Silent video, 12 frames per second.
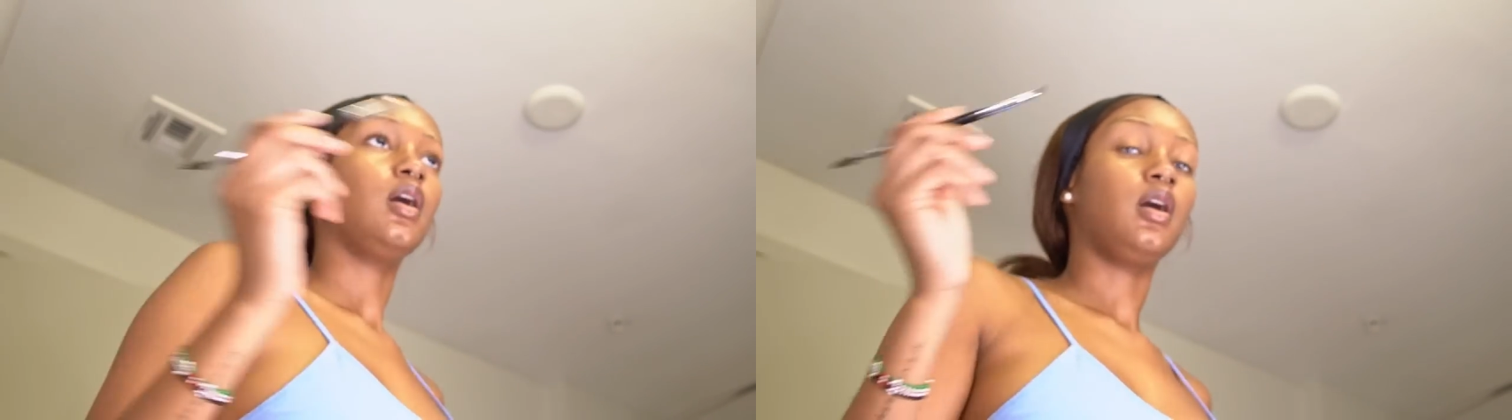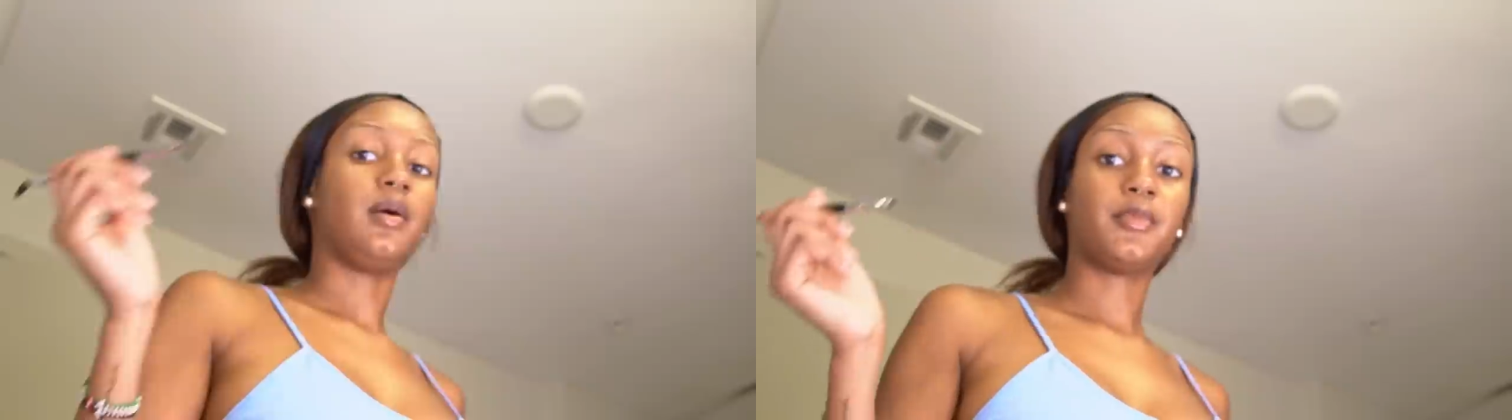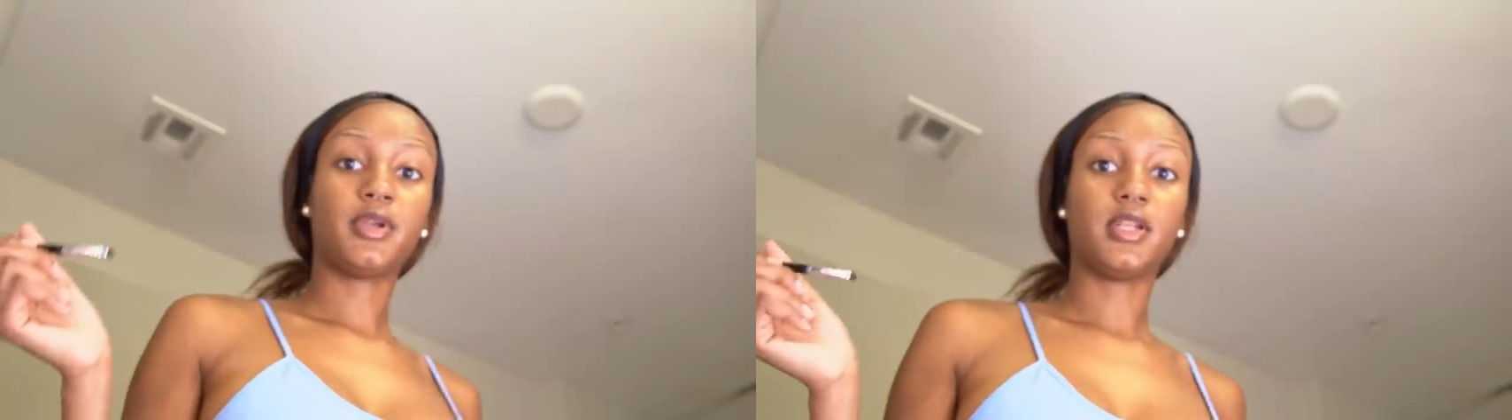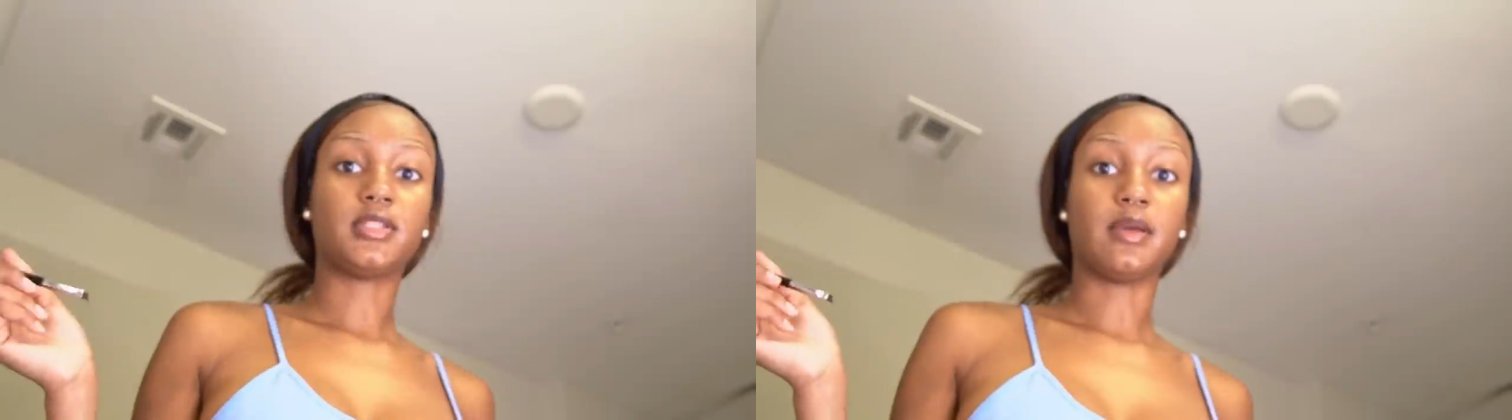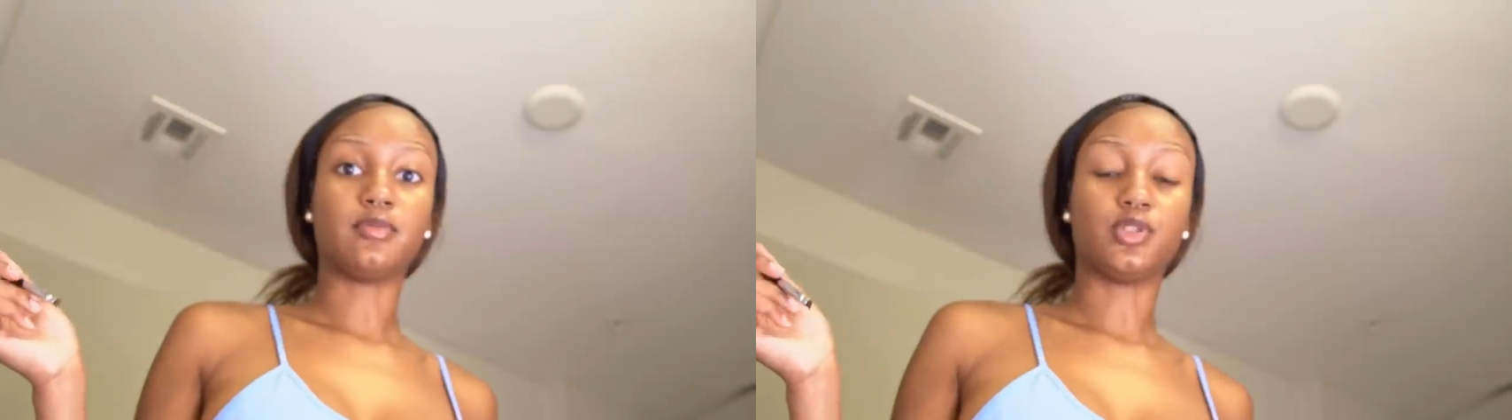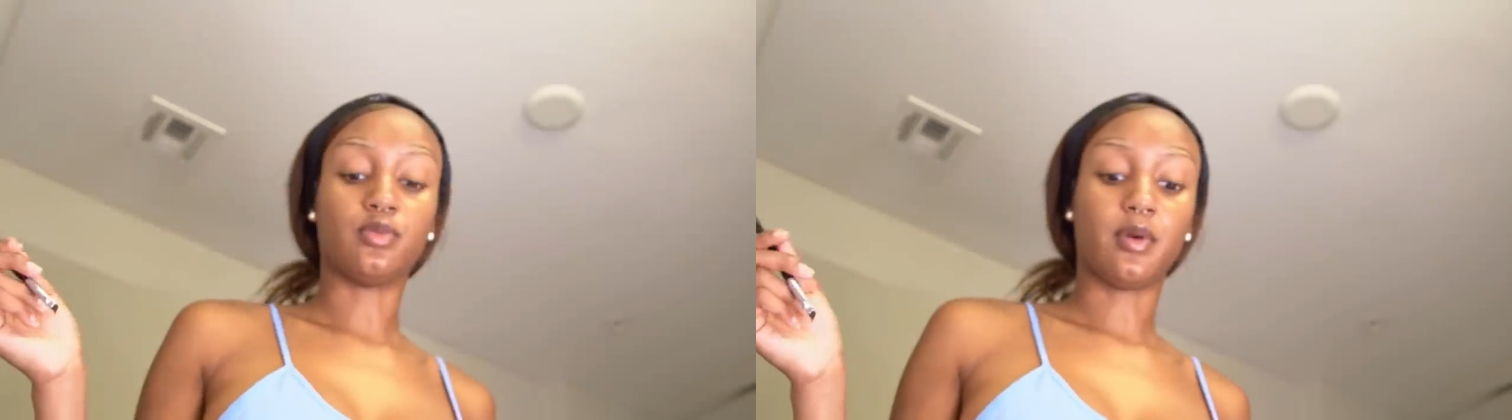I'm gonna
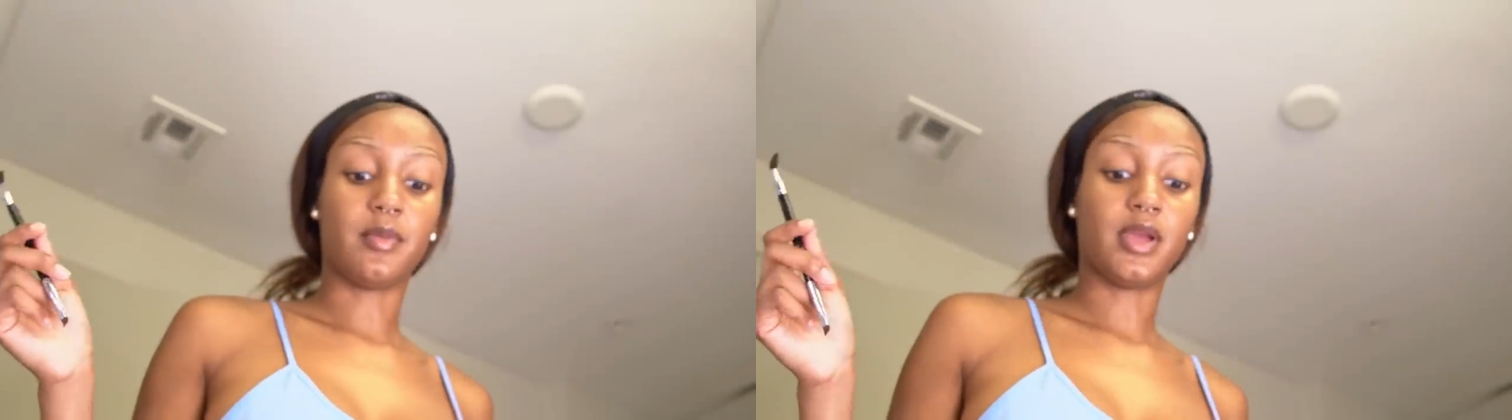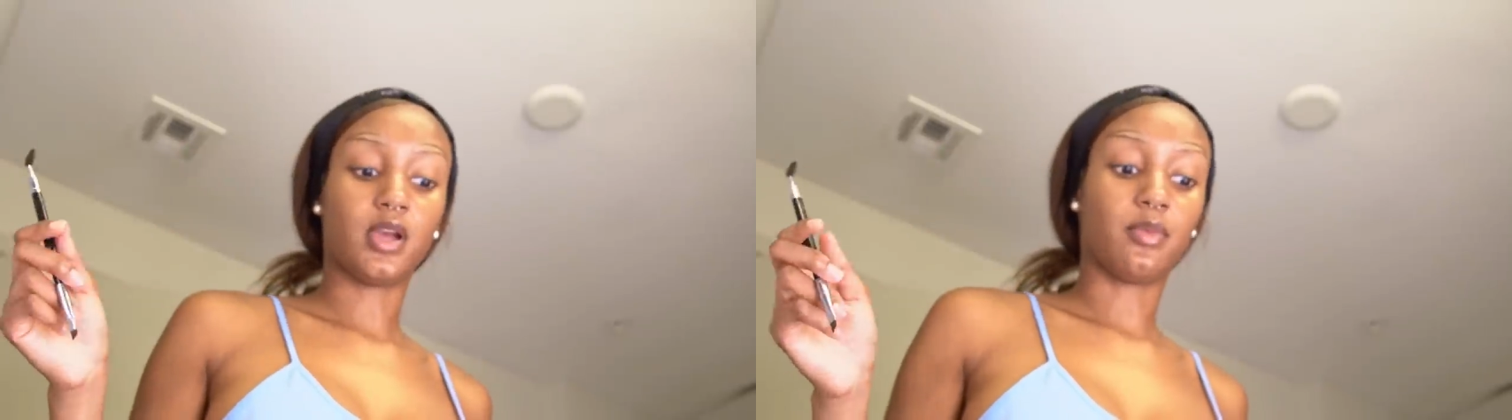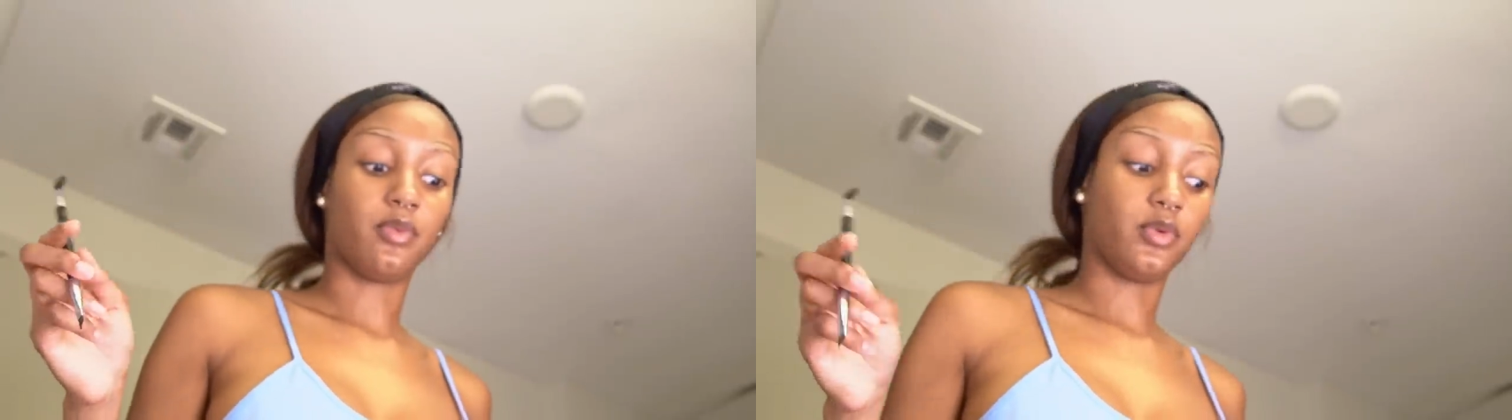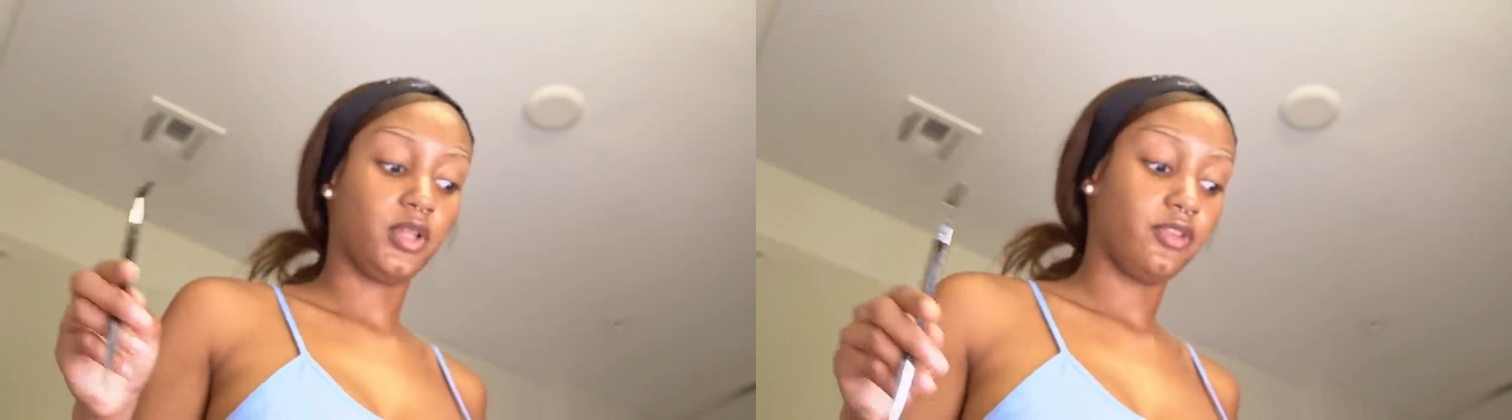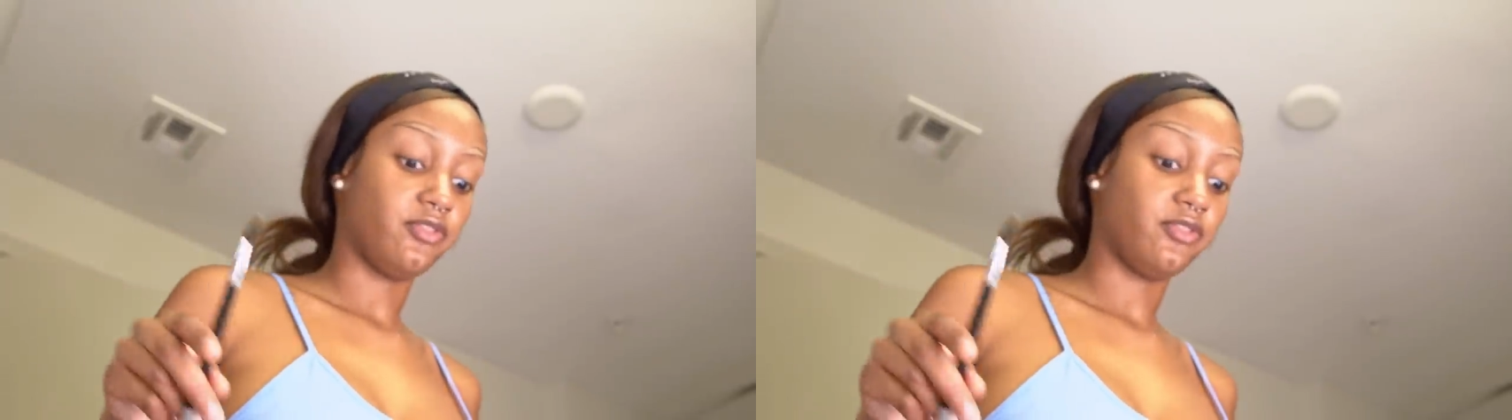attempt to do my makeup really